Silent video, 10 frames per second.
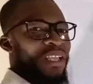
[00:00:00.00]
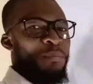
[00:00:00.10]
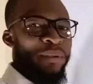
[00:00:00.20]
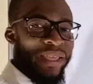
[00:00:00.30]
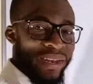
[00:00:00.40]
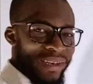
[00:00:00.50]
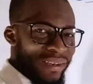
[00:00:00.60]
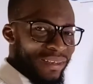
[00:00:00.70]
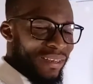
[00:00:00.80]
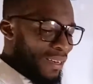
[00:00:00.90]
a plane.
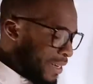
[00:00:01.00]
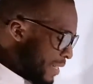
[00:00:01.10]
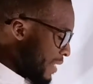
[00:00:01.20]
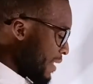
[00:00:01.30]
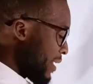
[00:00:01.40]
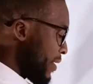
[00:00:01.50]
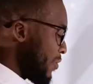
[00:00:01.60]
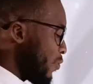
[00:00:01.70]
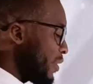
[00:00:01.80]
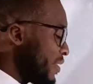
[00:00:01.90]

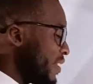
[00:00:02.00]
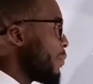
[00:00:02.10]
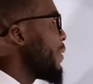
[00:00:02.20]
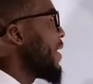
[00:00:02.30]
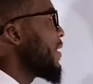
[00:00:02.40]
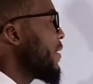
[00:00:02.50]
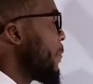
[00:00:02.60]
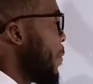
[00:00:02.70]
What is a plane?